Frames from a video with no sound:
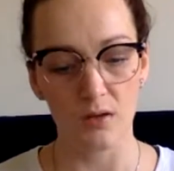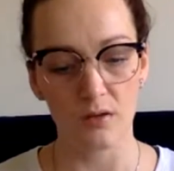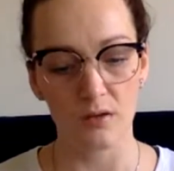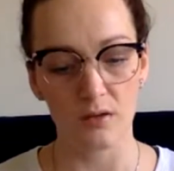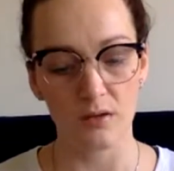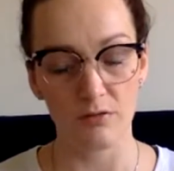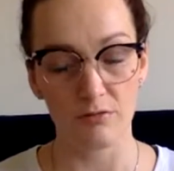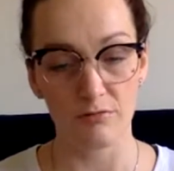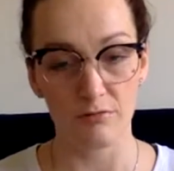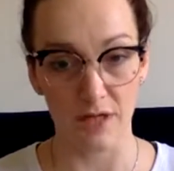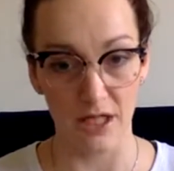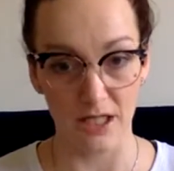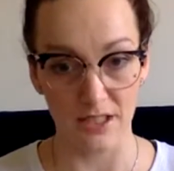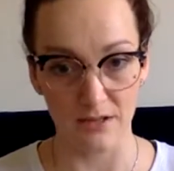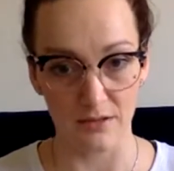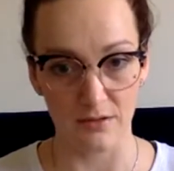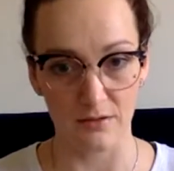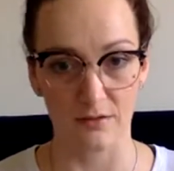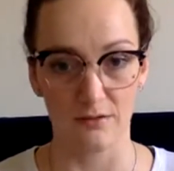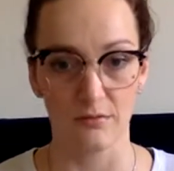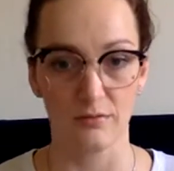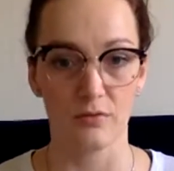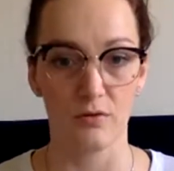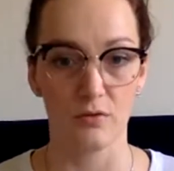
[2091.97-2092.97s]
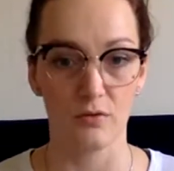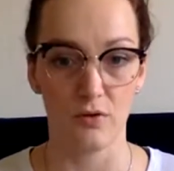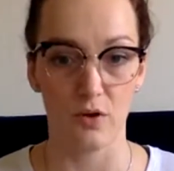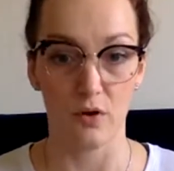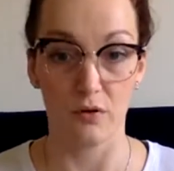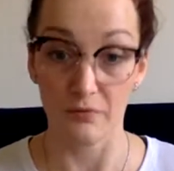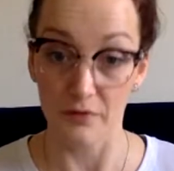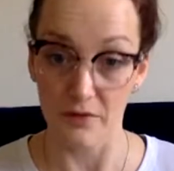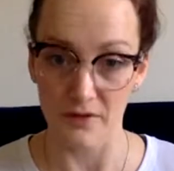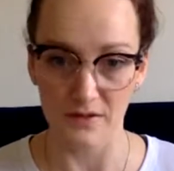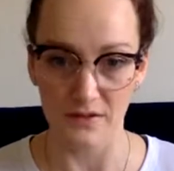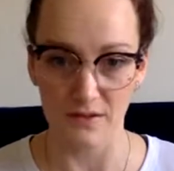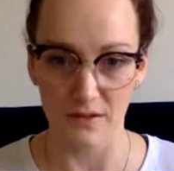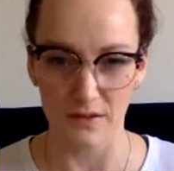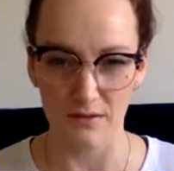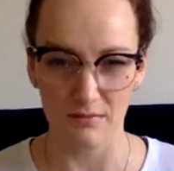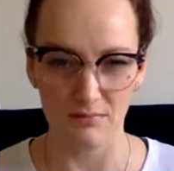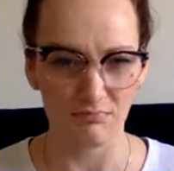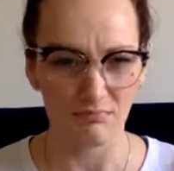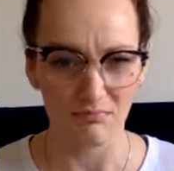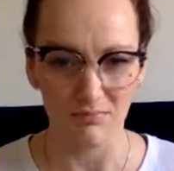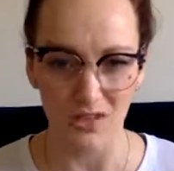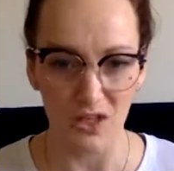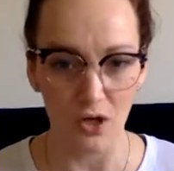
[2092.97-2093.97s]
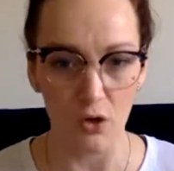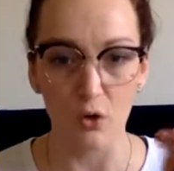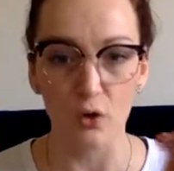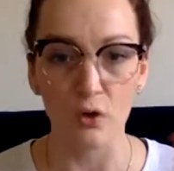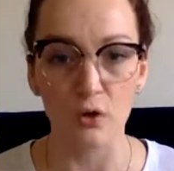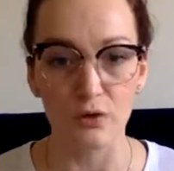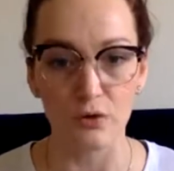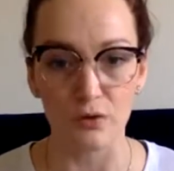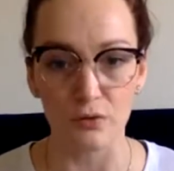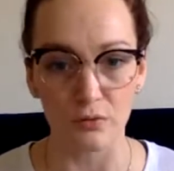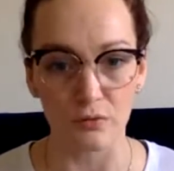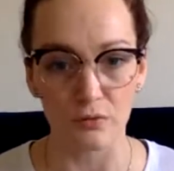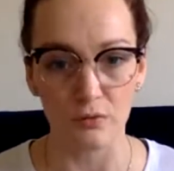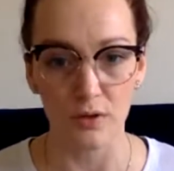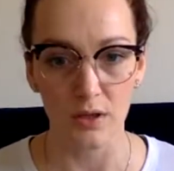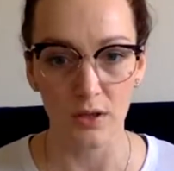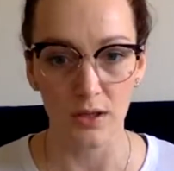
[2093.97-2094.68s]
creator offers this. They all do.